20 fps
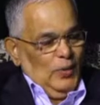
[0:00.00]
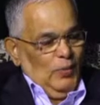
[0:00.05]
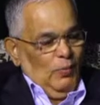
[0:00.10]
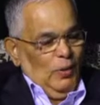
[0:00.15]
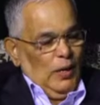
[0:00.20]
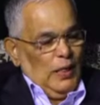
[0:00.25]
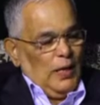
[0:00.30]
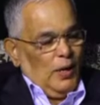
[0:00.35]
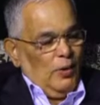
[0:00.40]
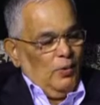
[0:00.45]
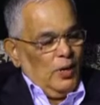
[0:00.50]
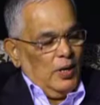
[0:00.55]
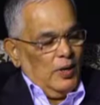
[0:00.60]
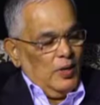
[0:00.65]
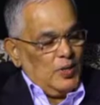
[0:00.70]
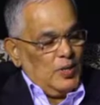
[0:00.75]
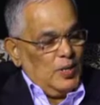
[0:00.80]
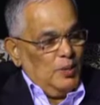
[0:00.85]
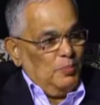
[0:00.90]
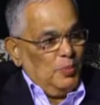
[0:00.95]
Without her
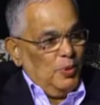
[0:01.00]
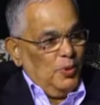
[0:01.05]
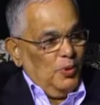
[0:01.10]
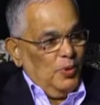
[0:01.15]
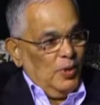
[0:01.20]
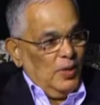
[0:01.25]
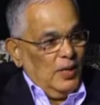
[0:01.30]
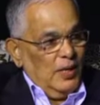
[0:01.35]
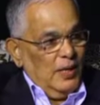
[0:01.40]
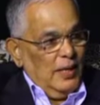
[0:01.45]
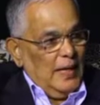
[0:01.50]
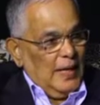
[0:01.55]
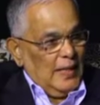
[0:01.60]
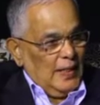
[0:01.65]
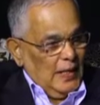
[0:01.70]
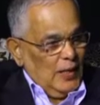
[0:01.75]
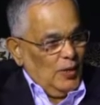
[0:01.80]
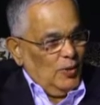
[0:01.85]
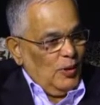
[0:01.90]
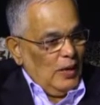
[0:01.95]
support,
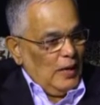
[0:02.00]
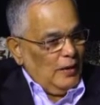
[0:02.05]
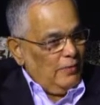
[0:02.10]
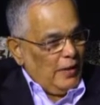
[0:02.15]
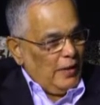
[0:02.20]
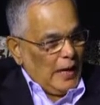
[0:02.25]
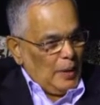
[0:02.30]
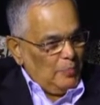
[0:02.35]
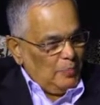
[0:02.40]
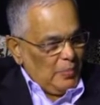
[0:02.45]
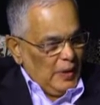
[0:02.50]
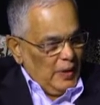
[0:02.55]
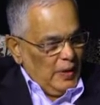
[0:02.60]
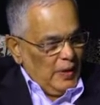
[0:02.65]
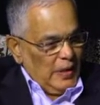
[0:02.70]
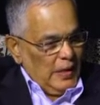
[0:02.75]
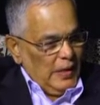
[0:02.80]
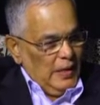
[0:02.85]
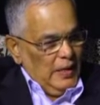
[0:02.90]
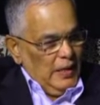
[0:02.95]
nothing could have
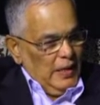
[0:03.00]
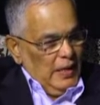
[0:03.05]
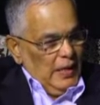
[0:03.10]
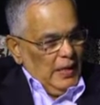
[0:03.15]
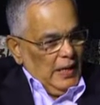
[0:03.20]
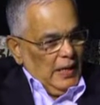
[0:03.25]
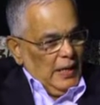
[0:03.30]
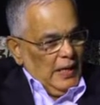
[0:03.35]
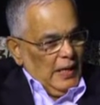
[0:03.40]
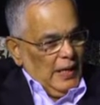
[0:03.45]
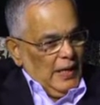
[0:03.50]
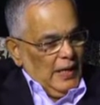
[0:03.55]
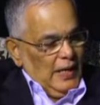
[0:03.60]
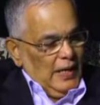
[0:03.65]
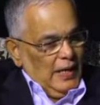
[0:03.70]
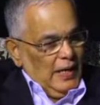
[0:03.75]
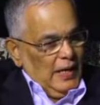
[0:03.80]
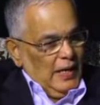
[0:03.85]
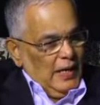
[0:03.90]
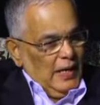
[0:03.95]
happened.
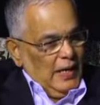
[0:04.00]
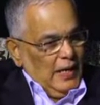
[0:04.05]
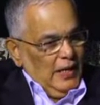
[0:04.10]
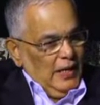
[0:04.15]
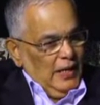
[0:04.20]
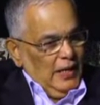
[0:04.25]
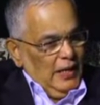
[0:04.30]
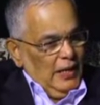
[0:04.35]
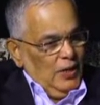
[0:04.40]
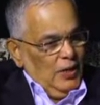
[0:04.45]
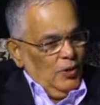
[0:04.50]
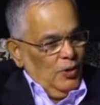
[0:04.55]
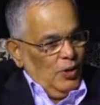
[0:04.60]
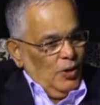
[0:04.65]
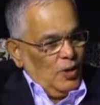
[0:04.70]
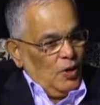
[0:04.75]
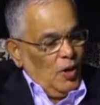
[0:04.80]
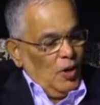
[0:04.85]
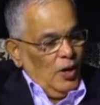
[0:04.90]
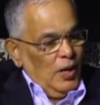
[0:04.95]
And, uh, you know,
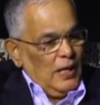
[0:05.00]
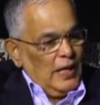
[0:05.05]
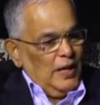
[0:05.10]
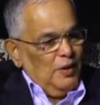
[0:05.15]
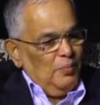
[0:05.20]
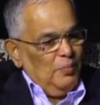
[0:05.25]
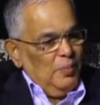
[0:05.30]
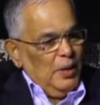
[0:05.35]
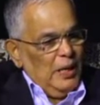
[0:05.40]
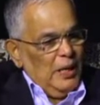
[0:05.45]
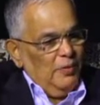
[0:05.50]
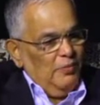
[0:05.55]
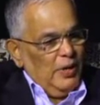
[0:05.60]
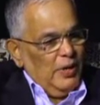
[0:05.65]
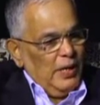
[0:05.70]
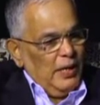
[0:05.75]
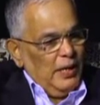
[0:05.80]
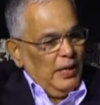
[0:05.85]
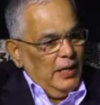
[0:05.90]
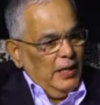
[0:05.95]
God gave me a
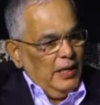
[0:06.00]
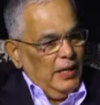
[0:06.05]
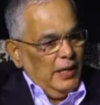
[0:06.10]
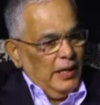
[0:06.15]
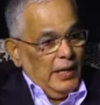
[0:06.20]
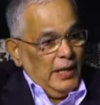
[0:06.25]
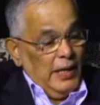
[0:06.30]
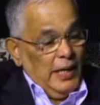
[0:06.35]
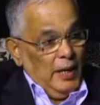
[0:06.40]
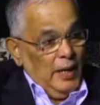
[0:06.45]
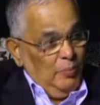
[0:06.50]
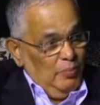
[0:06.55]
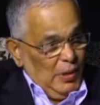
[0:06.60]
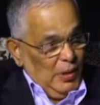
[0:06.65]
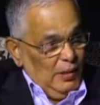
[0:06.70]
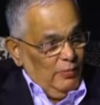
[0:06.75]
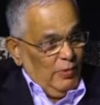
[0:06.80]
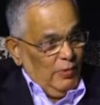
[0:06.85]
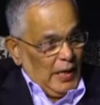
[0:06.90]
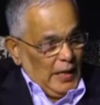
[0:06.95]
very
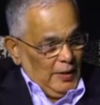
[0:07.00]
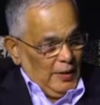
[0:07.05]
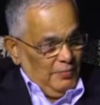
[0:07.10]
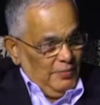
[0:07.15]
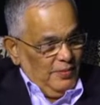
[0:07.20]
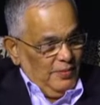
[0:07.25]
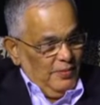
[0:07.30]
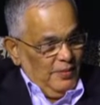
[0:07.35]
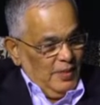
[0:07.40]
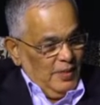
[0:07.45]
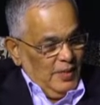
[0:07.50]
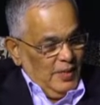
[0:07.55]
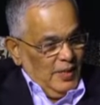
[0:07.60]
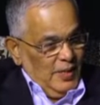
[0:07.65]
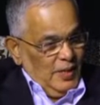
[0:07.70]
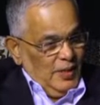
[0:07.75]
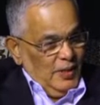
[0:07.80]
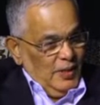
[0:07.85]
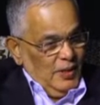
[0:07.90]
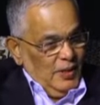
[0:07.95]
able wife.
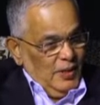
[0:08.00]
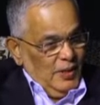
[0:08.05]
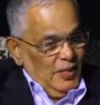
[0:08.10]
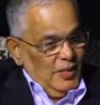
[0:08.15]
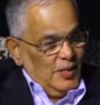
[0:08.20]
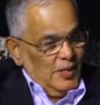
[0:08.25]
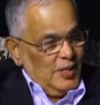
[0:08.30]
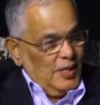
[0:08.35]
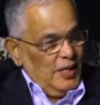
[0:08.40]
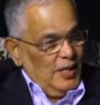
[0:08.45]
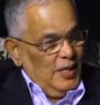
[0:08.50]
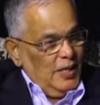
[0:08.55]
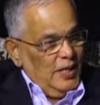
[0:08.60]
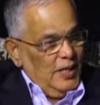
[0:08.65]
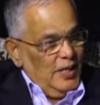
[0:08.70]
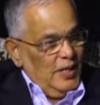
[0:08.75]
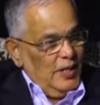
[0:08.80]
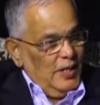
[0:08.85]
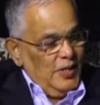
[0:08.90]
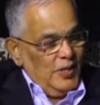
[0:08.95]
She
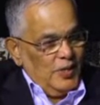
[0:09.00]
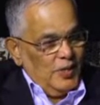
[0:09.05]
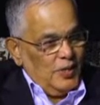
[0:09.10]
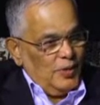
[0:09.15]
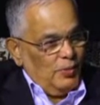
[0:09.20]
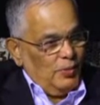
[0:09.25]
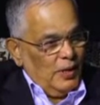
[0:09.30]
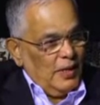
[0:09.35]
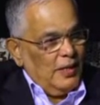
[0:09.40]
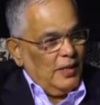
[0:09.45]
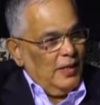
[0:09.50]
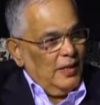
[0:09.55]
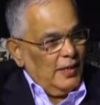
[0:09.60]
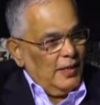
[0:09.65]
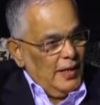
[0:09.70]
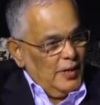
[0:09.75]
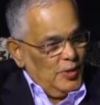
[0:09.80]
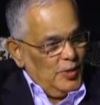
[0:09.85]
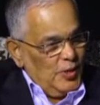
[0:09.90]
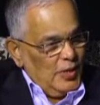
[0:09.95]
is quite
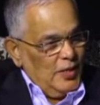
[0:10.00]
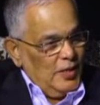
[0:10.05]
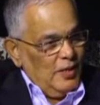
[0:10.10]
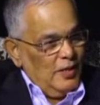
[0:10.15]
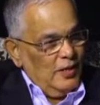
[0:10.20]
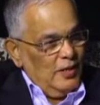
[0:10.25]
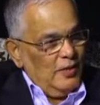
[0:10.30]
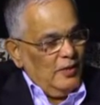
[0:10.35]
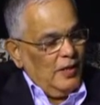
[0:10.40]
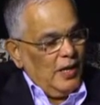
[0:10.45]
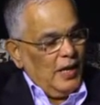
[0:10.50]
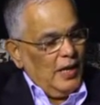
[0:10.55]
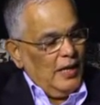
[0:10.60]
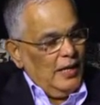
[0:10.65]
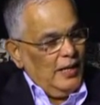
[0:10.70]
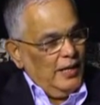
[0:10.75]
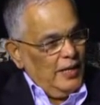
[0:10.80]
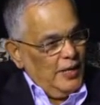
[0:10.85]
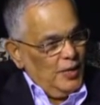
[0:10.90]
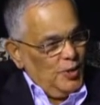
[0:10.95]
intelligent,
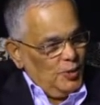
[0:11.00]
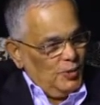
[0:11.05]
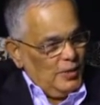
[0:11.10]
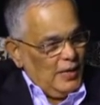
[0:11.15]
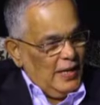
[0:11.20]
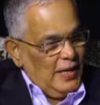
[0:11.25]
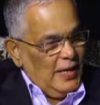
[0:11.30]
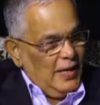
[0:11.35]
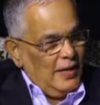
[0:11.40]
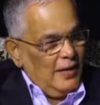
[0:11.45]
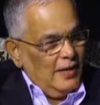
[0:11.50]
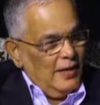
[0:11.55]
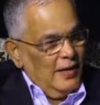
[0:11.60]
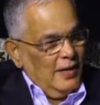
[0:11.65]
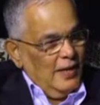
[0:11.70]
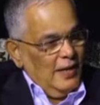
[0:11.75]
highly educated,